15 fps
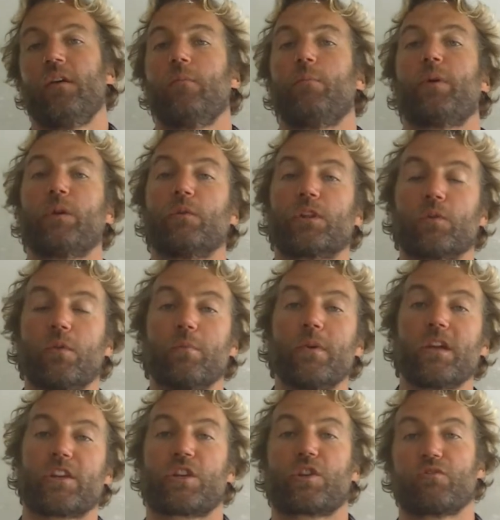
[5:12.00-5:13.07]
but it will do a
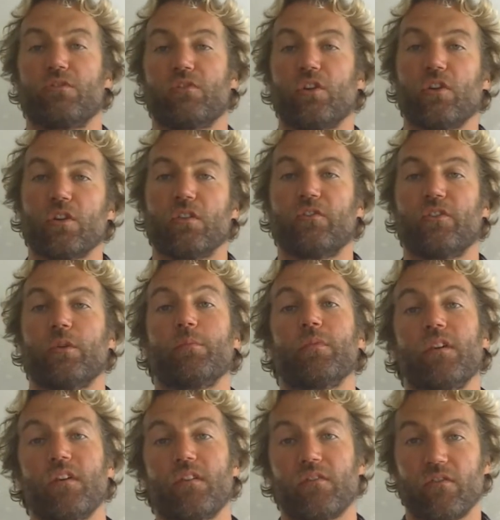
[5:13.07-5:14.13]
mixture of all of
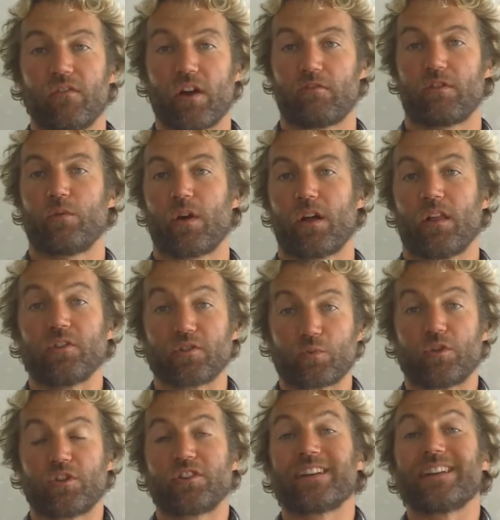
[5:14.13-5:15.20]
them very well, as
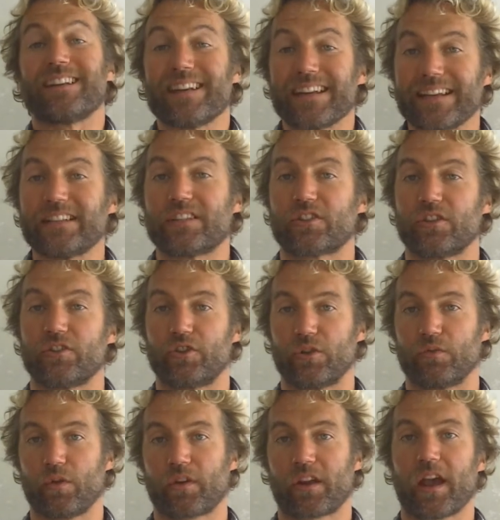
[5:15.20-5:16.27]
good as it needs to
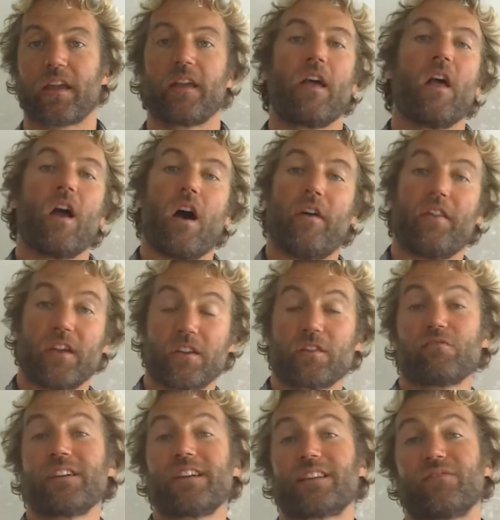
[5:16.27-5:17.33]
do, okay? And the
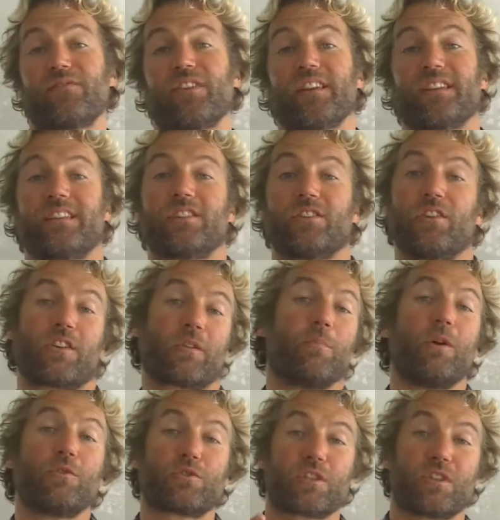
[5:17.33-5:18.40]
other reason for this is, look,
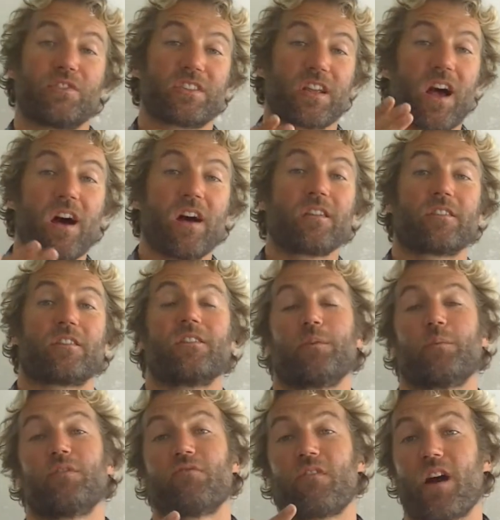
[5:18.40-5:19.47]
most of us aren't going
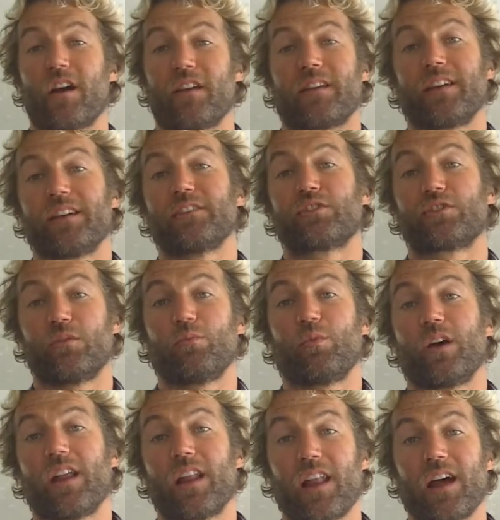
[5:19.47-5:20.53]
to be riding in
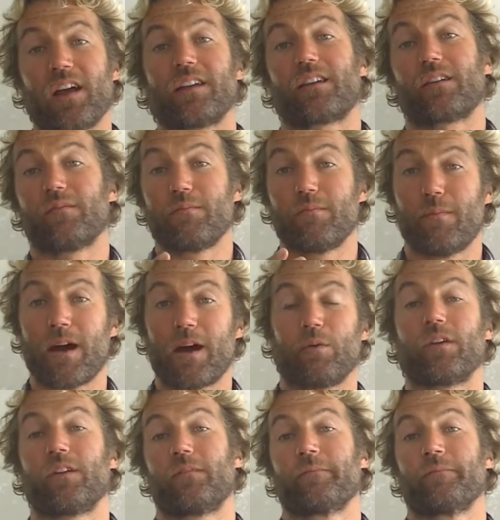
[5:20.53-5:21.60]
somewhere like Maui